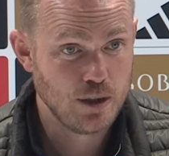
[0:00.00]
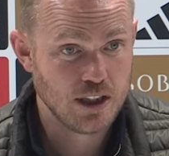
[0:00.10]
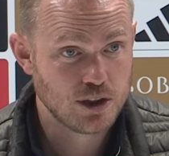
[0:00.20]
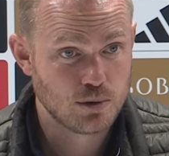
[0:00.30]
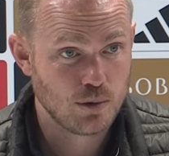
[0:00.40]

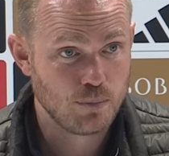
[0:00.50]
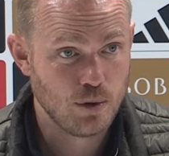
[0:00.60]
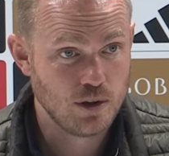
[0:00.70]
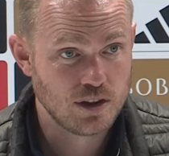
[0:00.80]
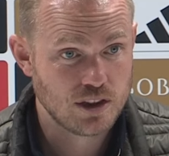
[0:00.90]
really strong
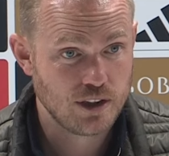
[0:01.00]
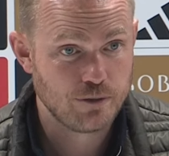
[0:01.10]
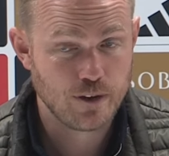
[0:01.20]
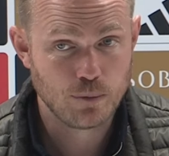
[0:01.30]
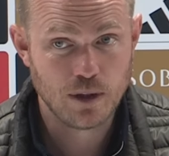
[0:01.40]
points. And I
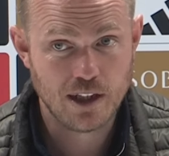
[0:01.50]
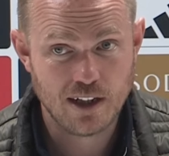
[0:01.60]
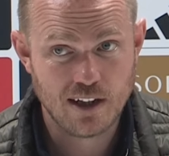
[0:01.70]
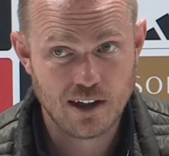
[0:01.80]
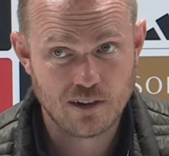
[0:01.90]
think we
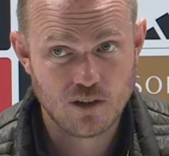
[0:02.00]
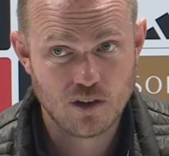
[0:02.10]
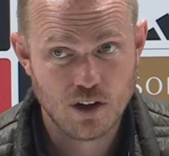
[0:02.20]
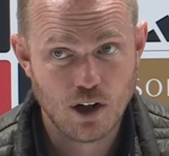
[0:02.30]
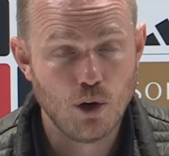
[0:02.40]
did that
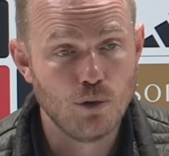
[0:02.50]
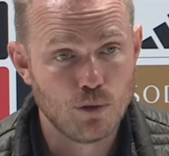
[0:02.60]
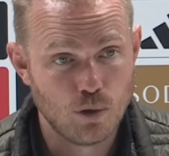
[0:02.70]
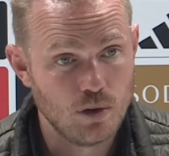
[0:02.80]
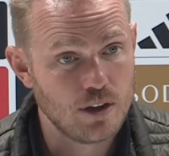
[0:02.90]

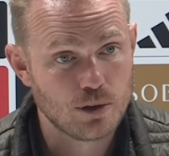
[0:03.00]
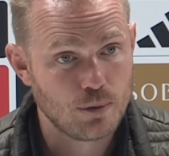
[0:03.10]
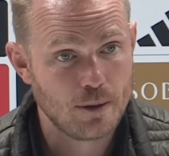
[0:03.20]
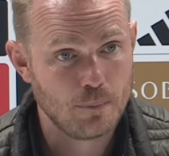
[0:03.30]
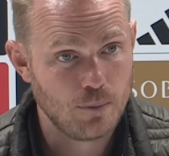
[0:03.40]
overall
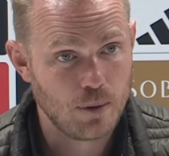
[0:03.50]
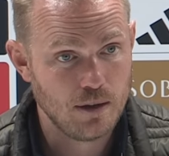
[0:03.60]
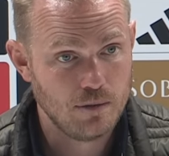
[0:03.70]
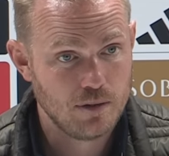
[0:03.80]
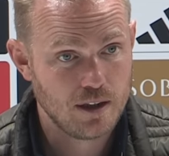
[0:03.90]
incredibly
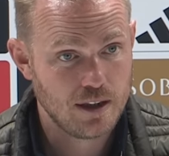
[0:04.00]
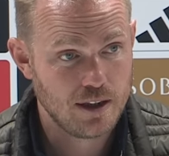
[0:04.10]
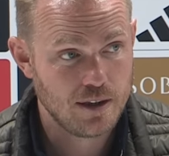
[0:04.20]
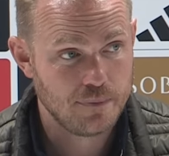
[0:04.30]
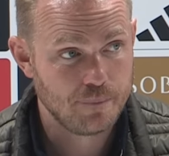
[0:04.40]
well
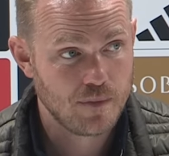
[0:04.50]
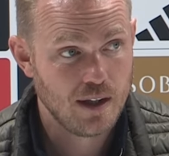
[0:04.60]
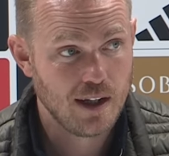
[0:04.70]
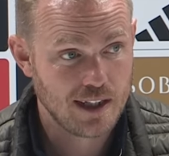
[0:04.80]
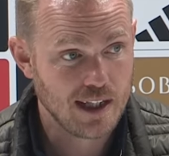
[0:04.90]
um,
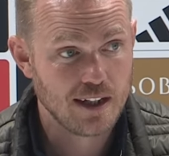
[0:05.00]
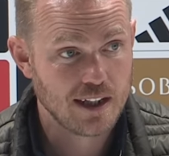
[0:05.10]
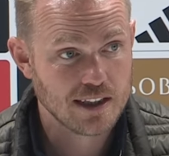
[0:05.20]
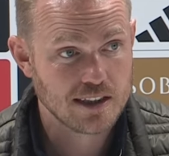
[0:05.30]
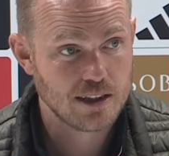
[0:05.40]
again
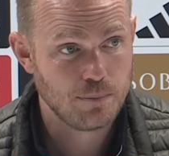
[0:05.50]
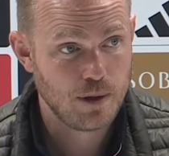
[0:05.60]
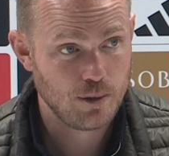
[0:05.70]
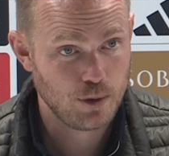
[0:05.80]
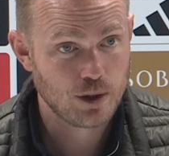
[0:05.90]
against them.
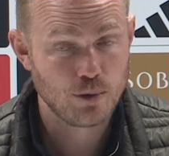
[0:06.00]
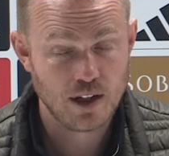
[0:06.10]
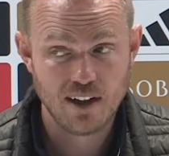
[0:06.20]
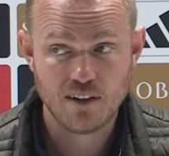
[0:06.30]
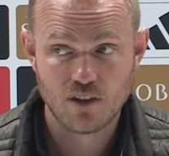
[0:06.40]
And we
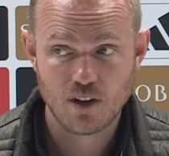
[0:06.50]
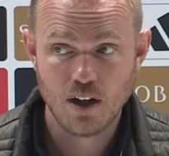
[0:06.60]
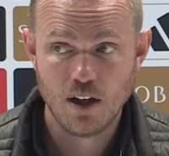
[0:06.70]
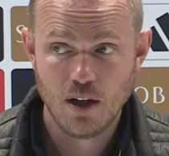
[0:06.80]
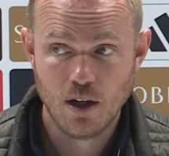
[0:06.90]
create
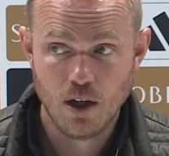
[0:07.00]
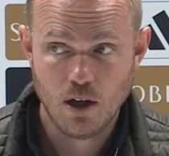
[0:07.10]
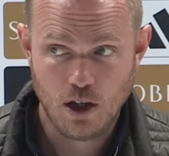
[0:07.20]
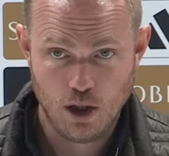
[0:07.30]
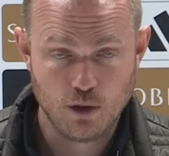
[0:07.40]

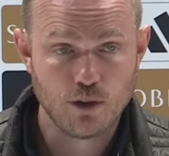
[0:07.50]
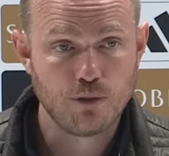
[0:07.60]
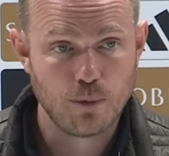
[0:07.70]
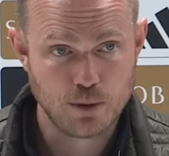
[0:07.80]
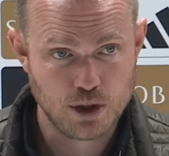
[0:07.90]
a lot
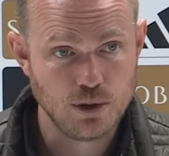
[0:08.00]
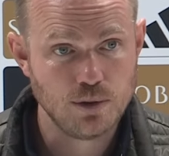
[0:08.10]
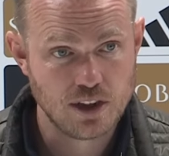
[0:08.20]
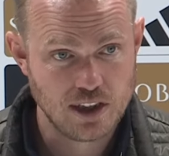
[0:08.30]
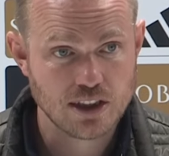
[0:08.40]
of
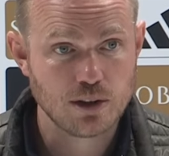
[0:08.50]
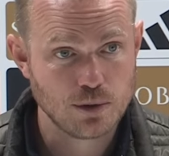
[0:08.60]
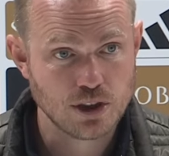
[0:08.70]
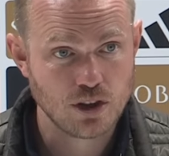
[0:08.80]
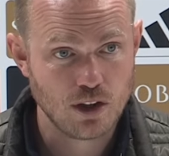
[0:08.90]
opportunity as a
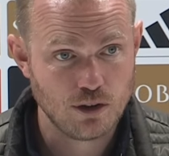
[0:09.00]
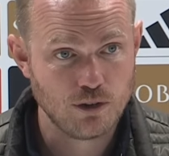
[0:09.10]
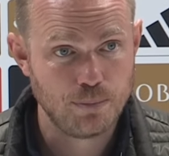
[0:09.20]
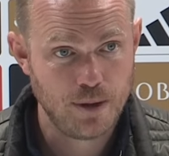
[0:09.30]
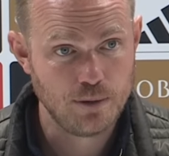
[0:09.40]
result
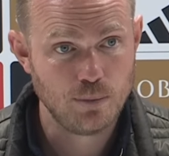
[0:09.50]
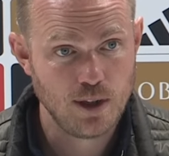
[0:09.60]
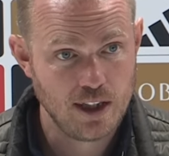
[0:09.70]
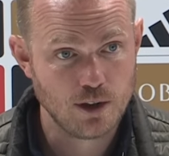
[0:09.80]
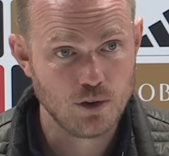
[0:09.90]
of being
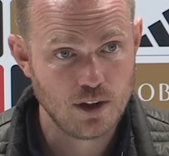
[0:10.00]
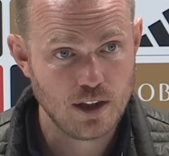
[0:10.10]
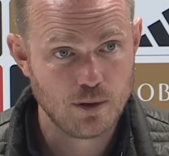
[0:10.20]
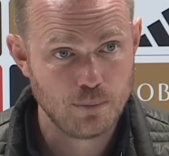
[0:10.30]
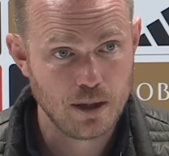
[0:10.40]
really good
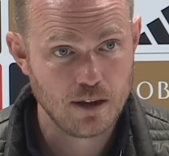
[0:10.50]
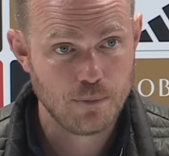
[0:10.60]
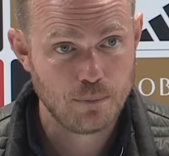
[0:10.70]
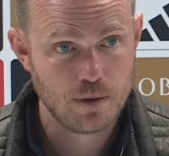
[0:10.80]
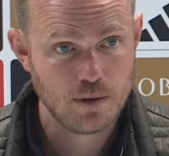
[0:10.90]
in our build
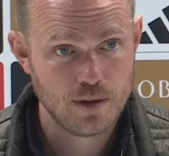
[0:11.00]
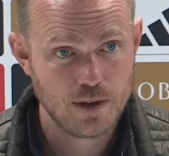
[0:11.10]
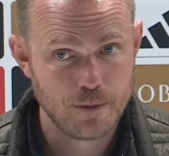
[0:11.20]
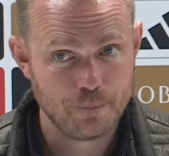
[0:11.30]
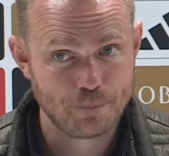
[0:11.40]
up.
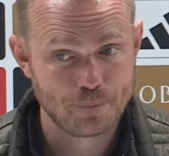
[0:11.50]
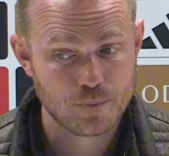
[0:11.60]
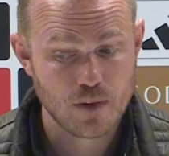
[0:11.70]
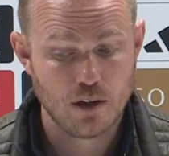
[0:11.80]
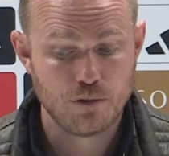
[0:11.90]
Um,
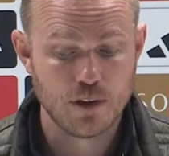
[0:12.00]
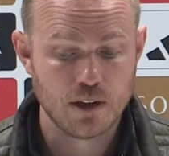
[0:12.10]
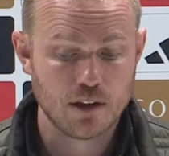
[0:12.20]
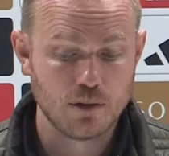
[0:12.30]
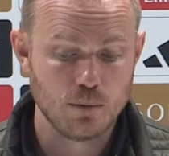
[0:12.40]
I
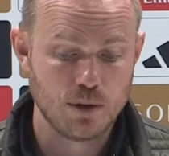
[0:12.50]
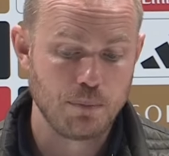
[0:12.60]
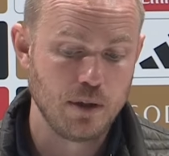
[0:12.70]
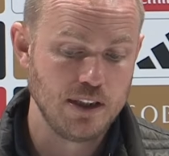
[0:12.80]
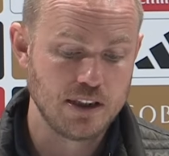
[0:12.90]
think what
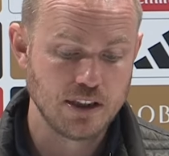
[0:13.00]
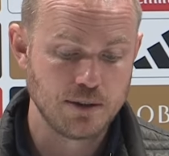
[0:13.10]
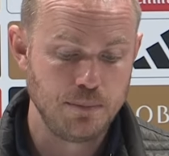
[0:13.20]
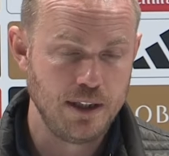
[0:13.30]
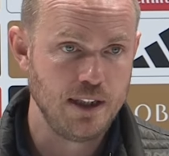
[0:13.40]

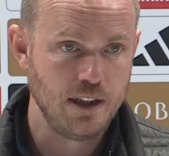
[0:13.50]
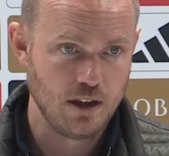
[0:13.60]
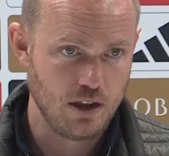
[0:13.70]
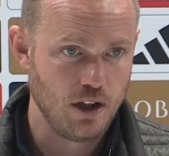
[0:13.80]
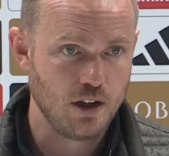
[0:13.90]
pleases me
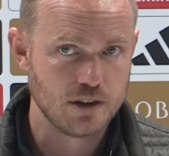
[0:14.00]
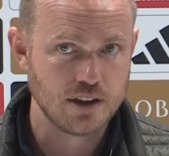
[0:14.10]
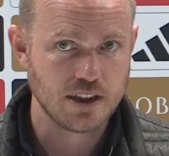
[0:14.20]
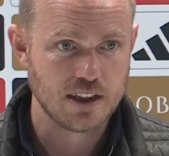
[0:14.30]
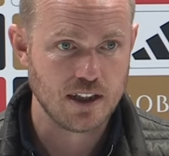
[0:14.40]
a lot
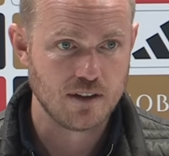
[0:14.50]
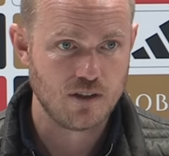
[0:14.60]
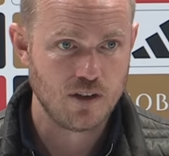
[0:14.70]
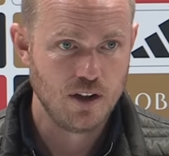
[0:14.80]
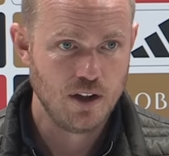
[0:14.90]
is that